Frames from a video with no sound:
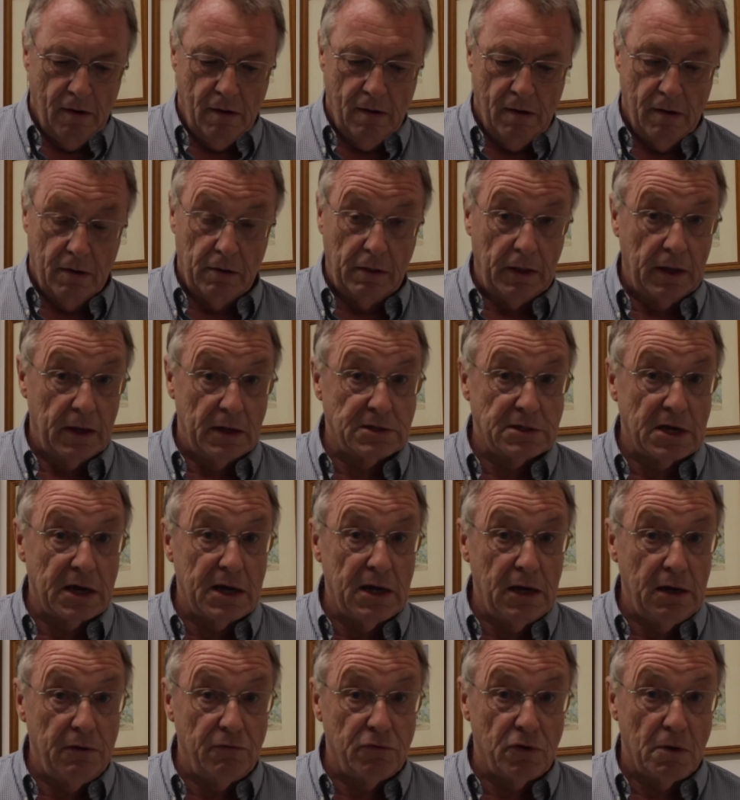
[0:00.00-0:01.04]
And the
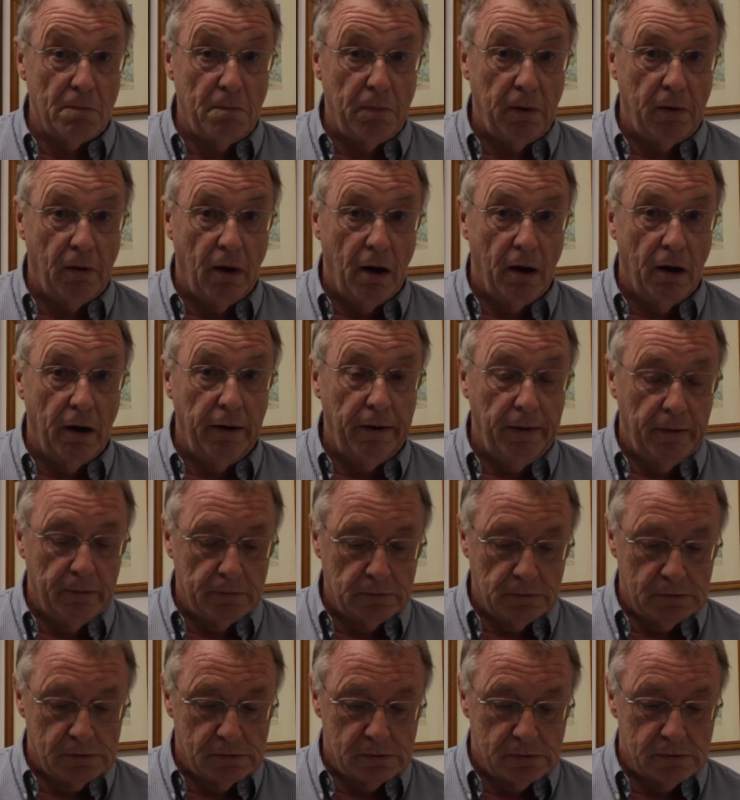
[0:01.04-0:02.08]
executive's reply,
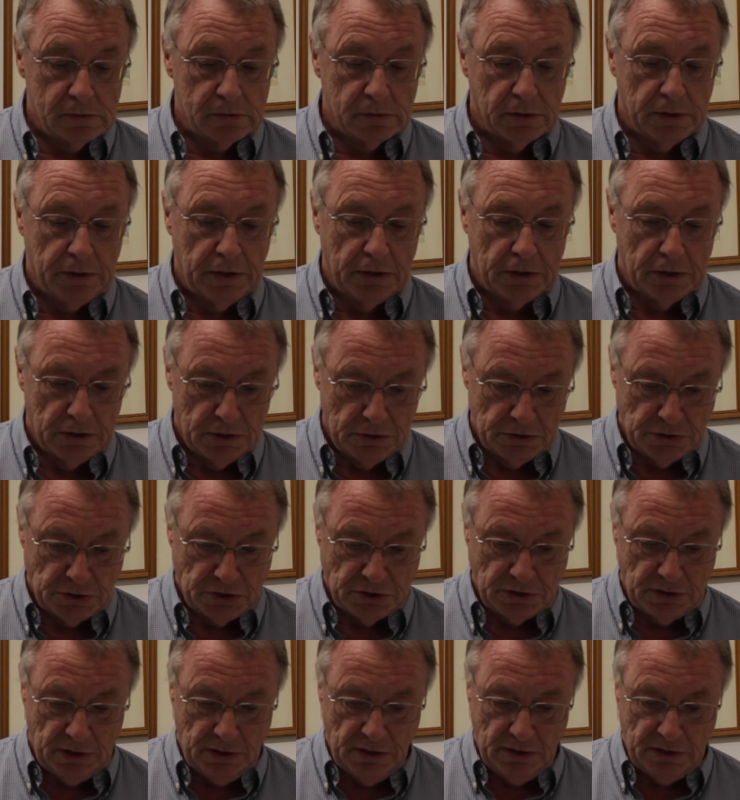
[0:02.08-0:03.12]

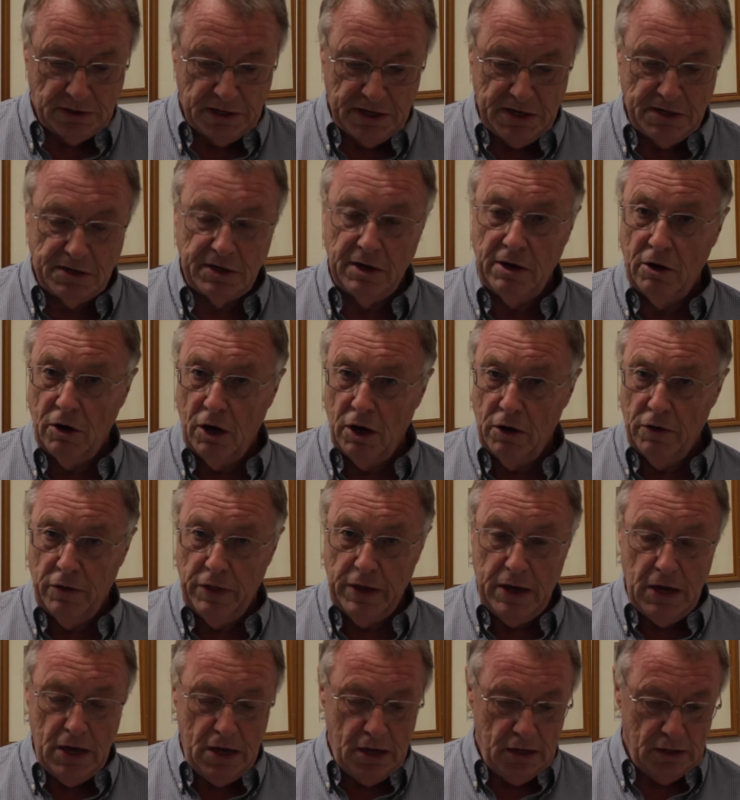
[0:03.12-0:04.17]
rehearsed in detail
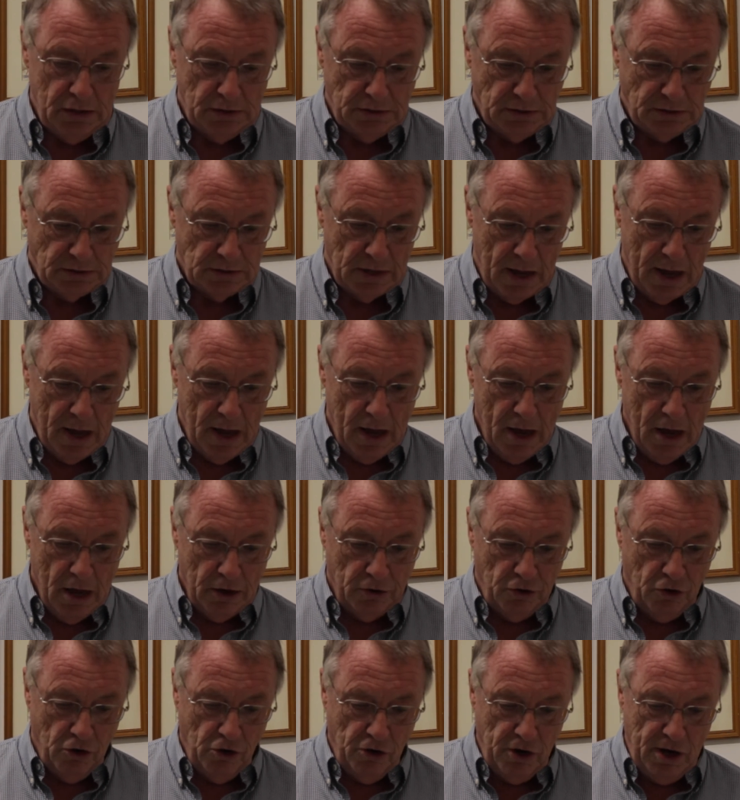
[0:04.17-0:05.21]
over years,
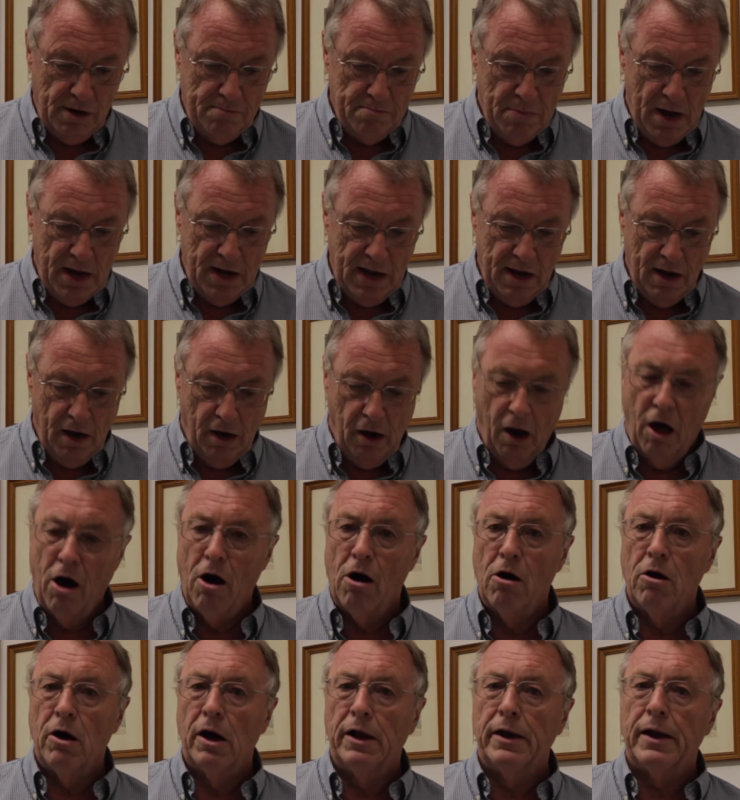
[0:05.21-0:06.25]
during many a
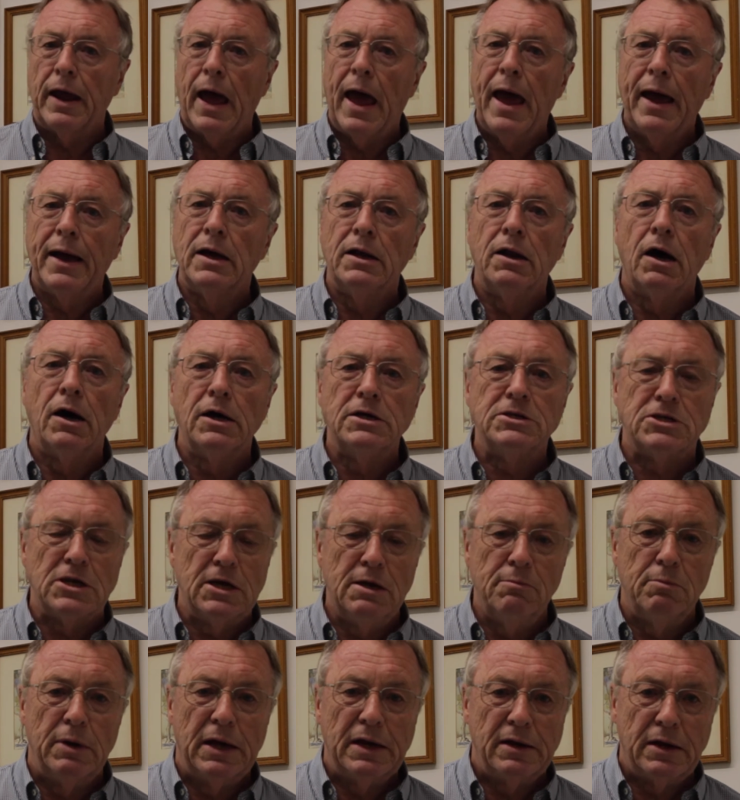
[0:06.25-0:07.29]
long and
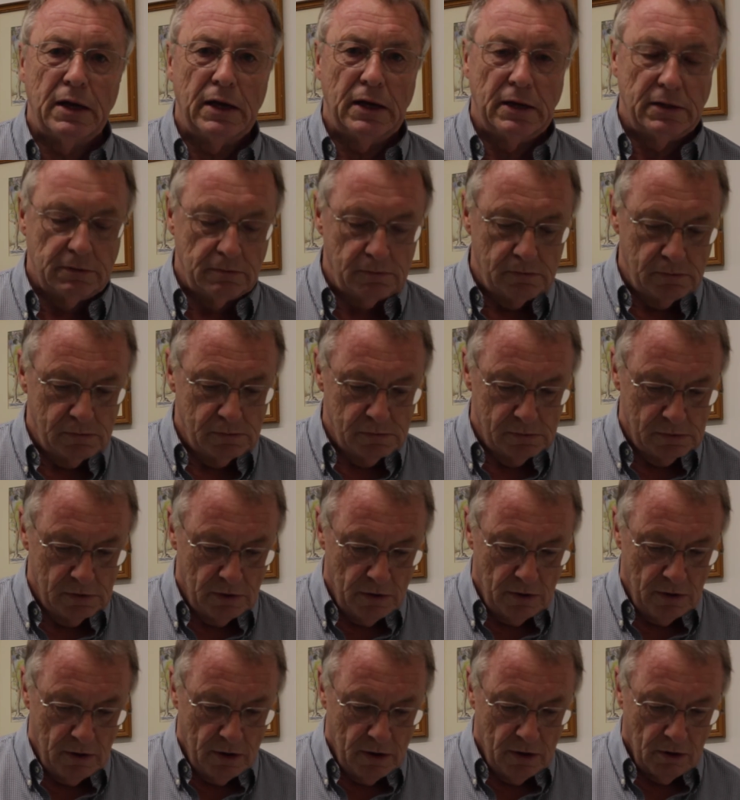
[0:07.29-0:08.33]
agonising meeting,
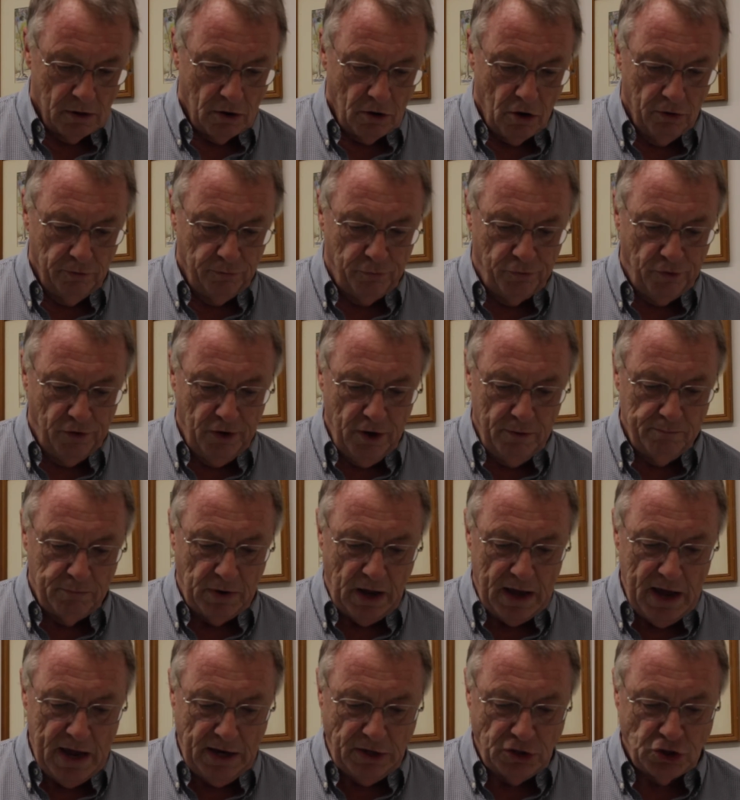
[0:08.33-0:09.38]

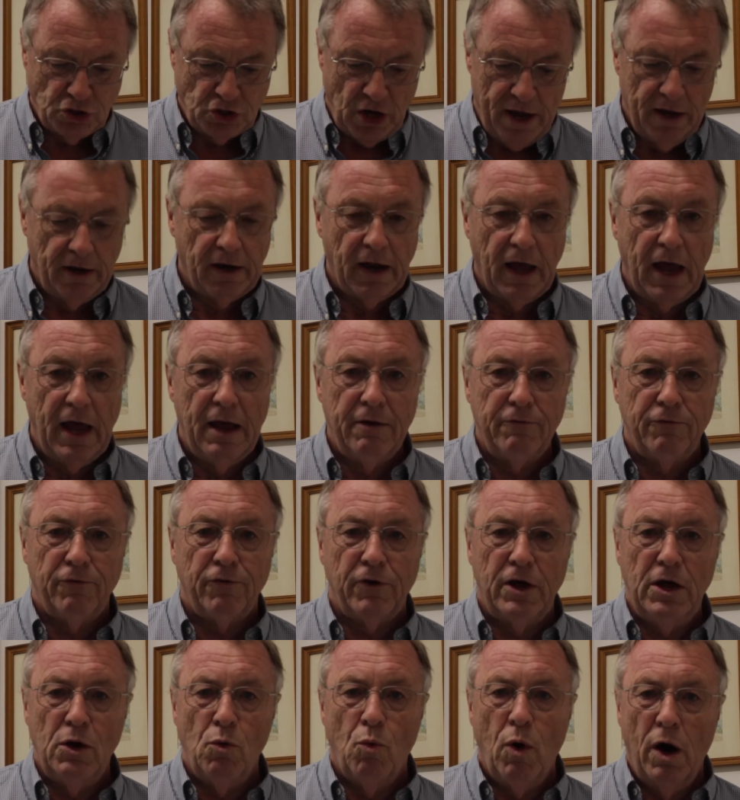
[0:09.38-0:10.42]
confirmed each and
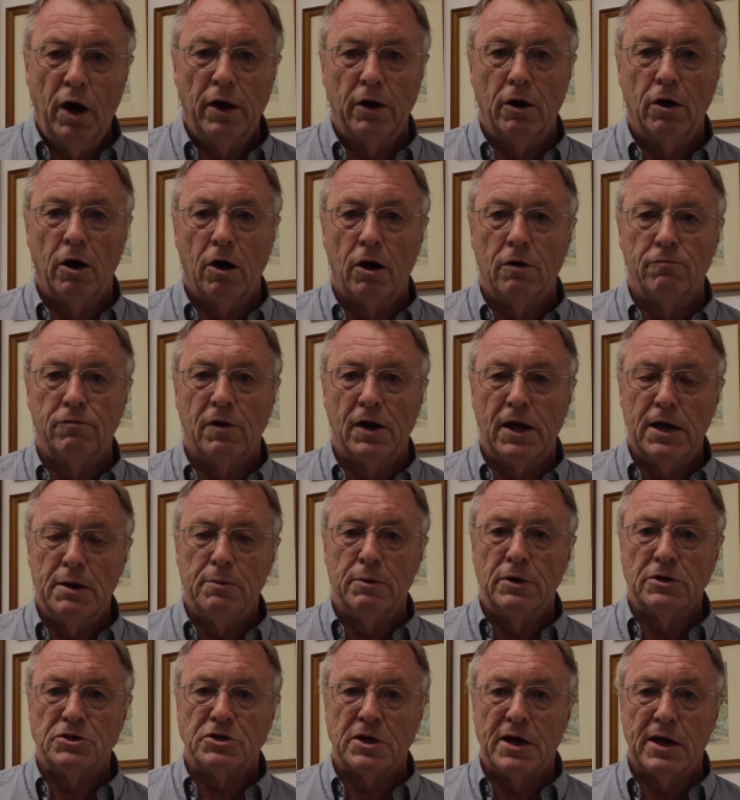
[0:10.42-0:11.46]
every one of
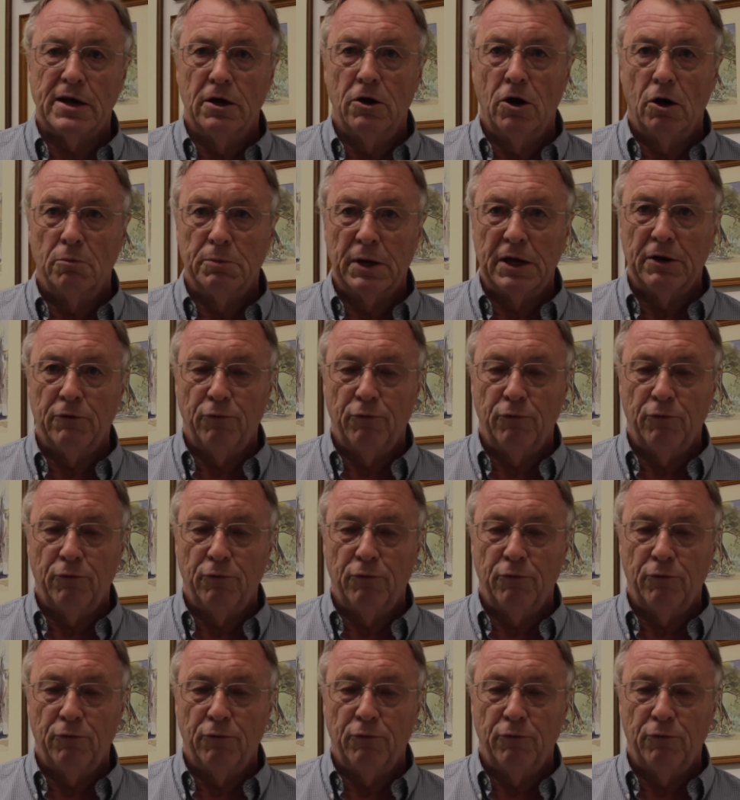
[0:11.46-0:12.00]
Labour's economic